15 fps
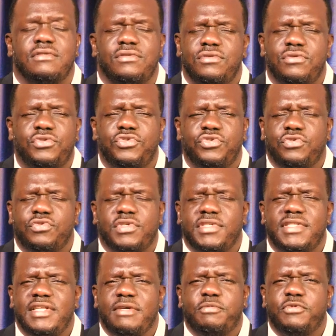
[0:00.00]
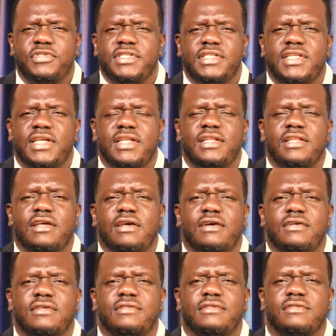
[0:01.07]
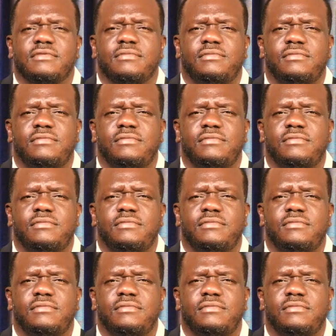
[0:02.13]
No truth was deposited in their hearts.